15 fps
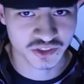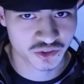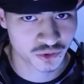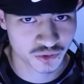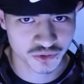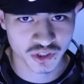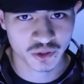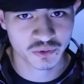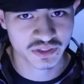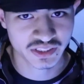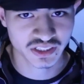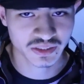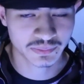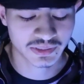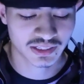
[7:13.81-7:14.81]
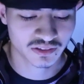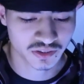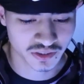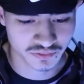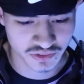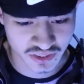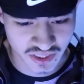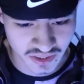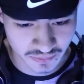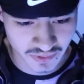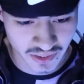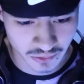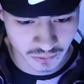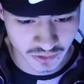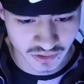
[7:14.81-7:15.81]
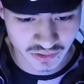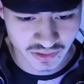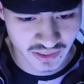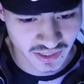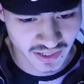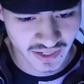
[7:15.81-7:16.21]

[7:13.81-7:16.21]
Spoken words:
Cruz always telling me how good of a team they were.